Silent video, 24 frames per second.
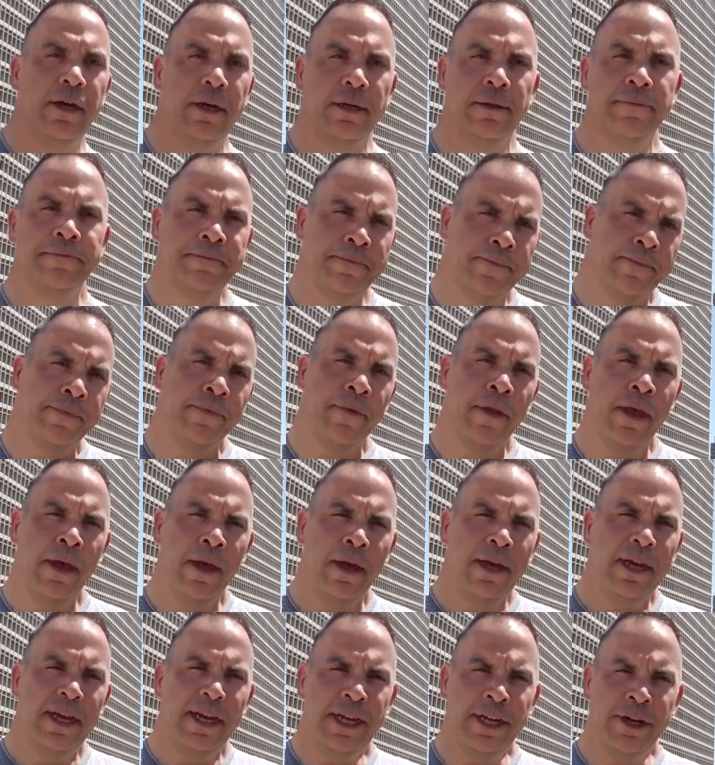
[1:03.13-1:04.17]
Hall.
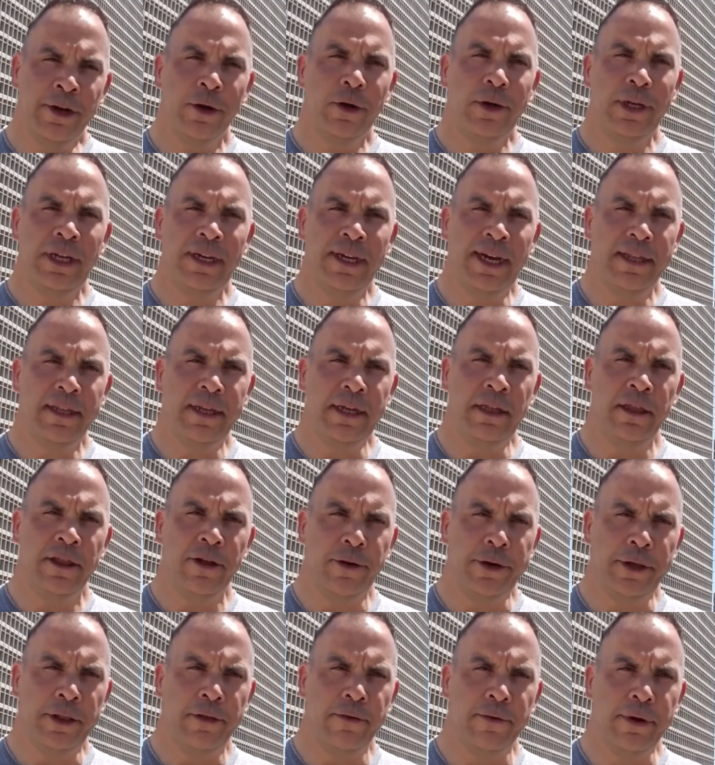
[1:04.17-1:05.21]
In early
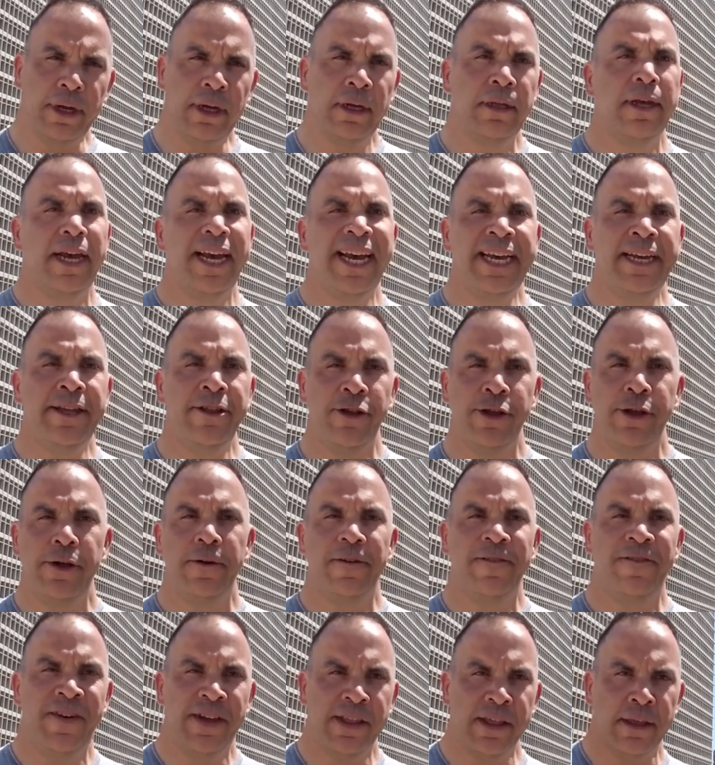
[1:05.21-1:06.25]
1933, a
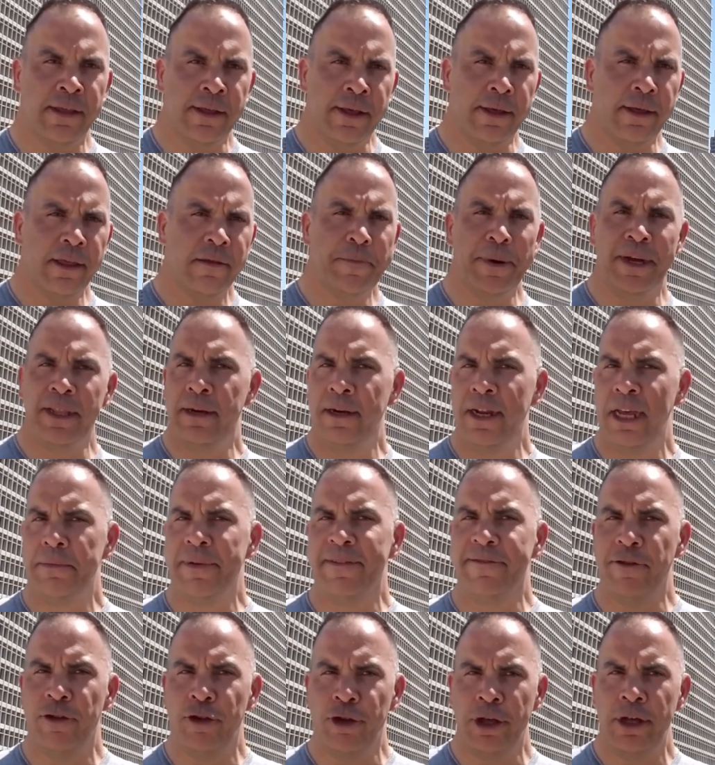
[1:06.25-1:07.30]
geophysicist by the name
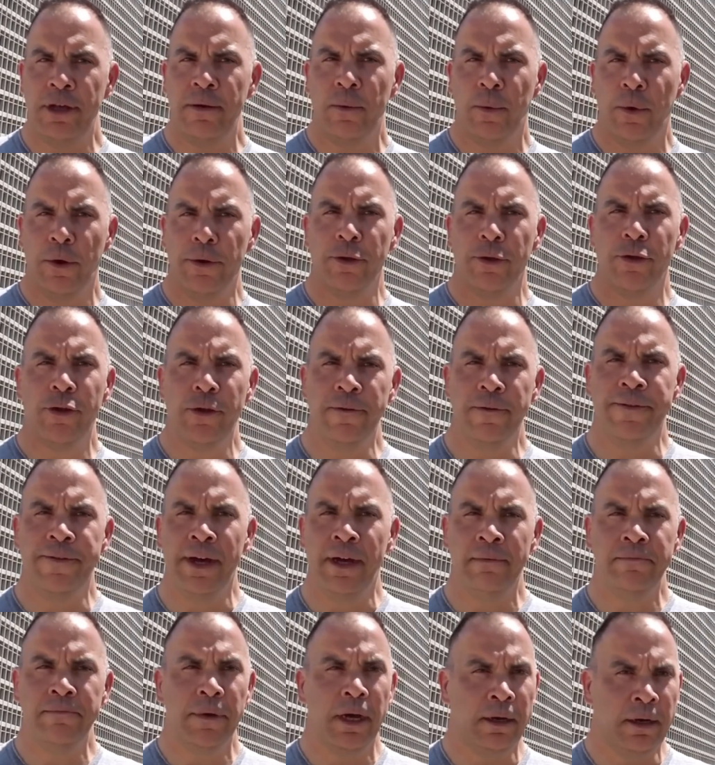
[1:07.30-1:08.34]
of G. Warren
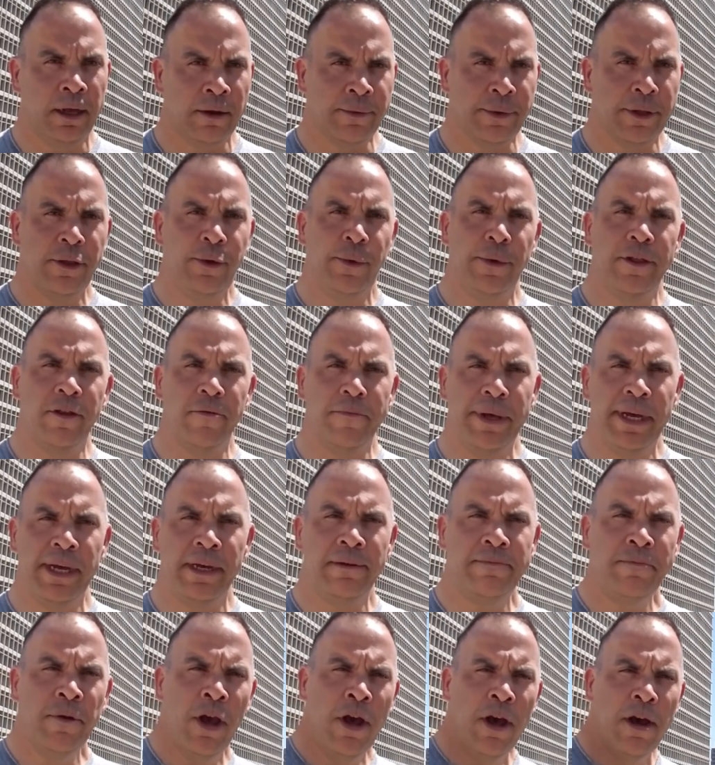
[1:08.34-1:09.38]
Shufelt, along with two other
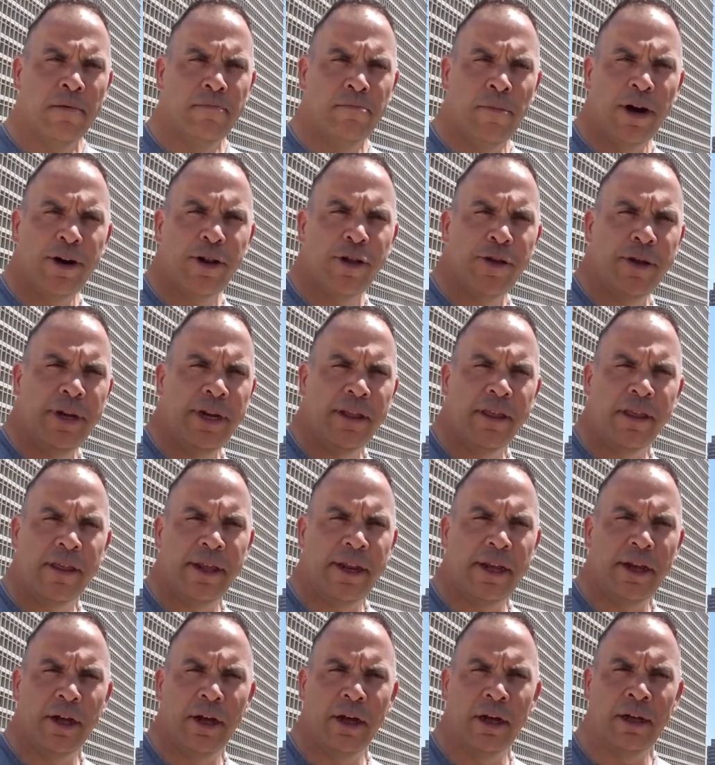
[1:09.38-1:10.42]
men, marched into
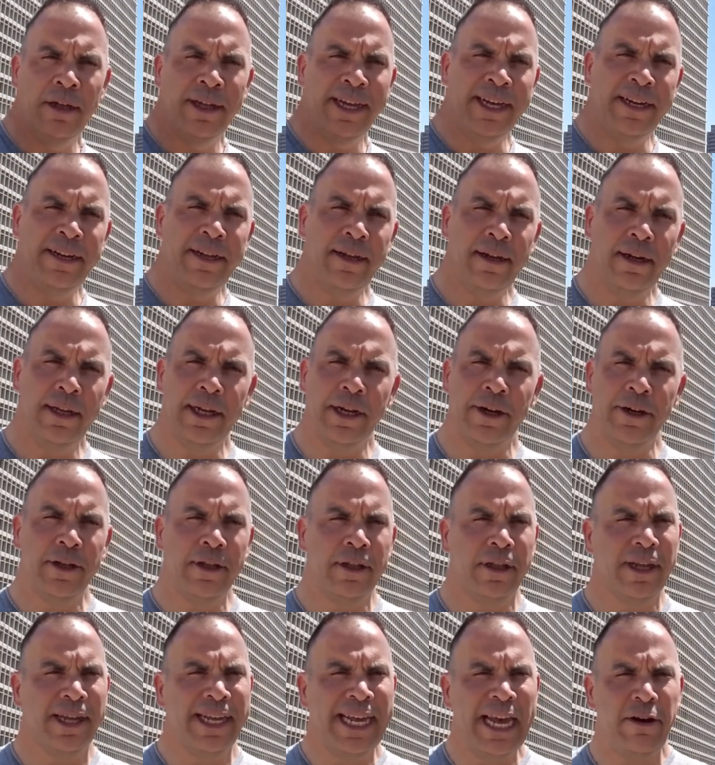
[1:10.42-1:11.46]
City Hall and declared
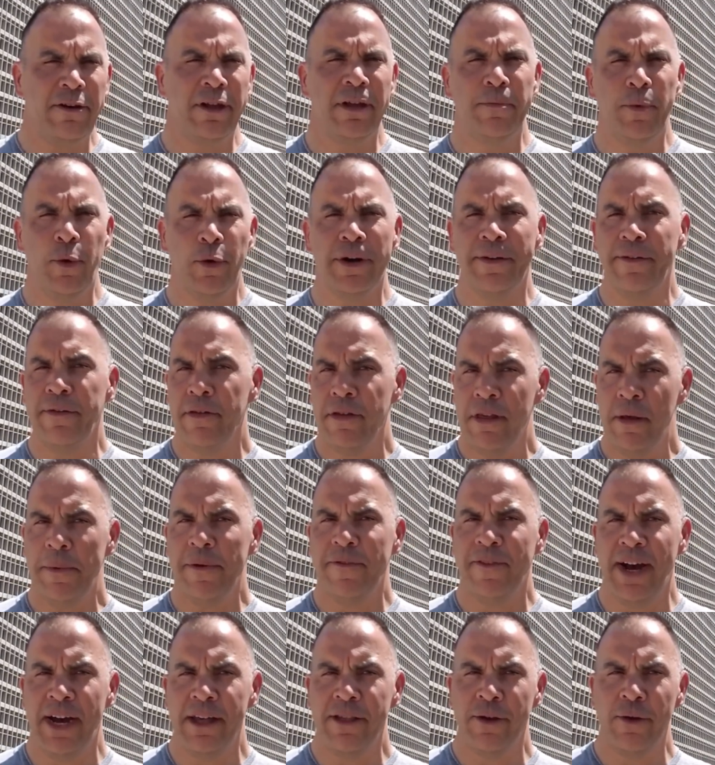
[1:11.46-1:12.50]
to the County Board of
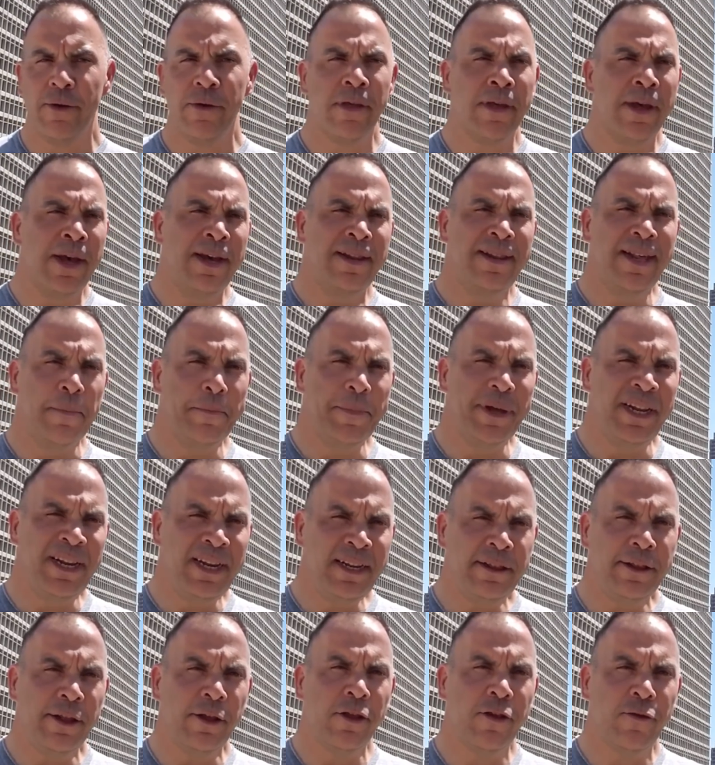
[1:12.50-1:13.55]
Supervisors that
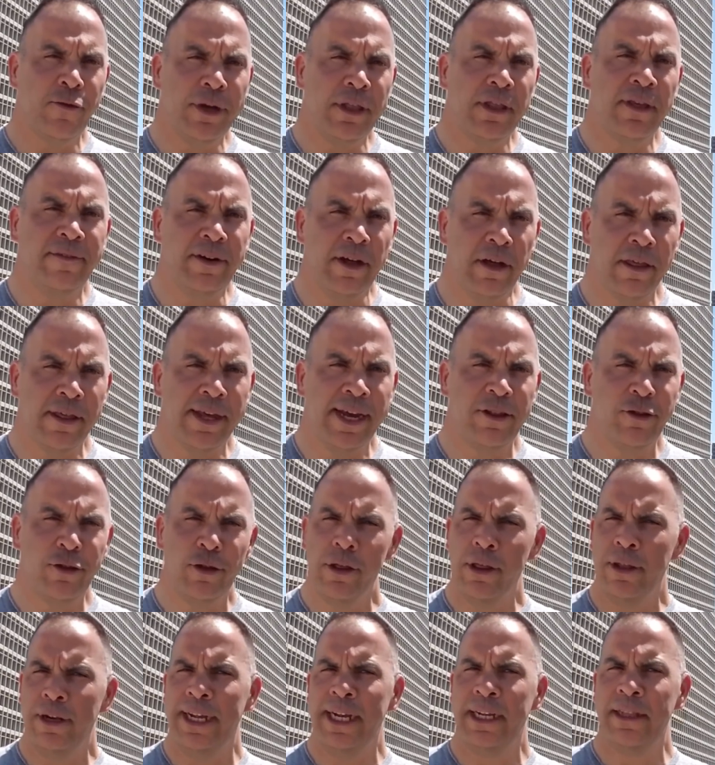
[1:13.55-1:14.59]
beneath the streets of Los
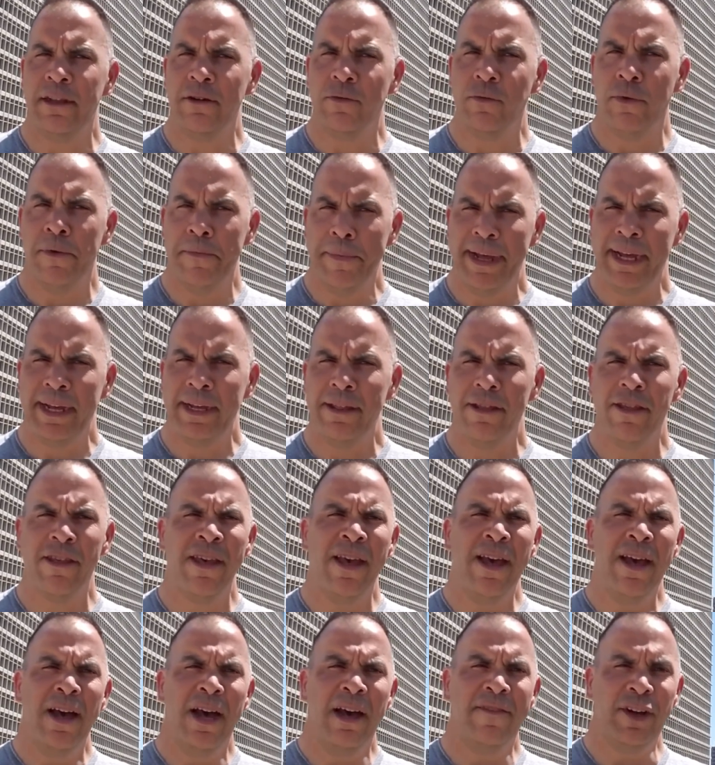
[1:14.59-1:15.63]
Angeles lay the
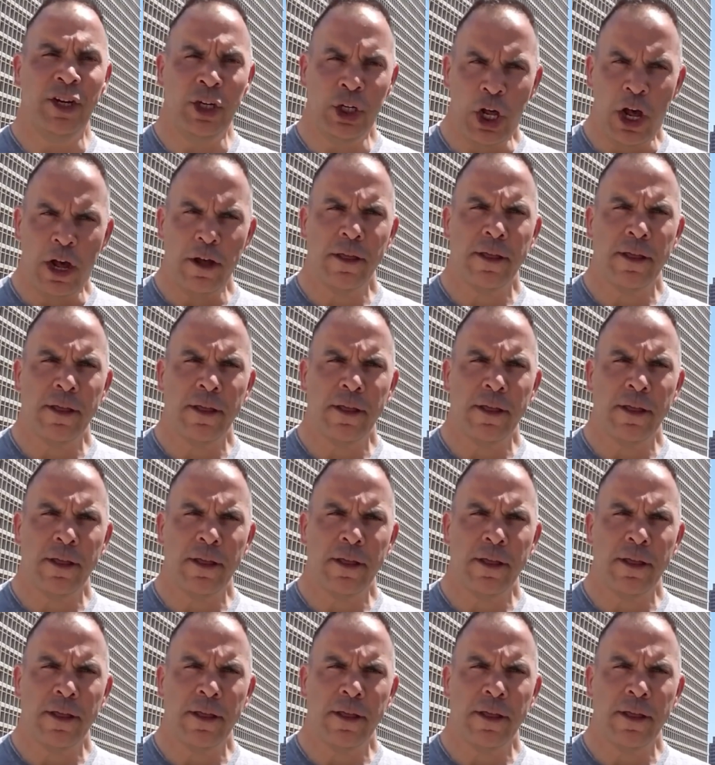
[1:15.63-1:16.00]
remains of a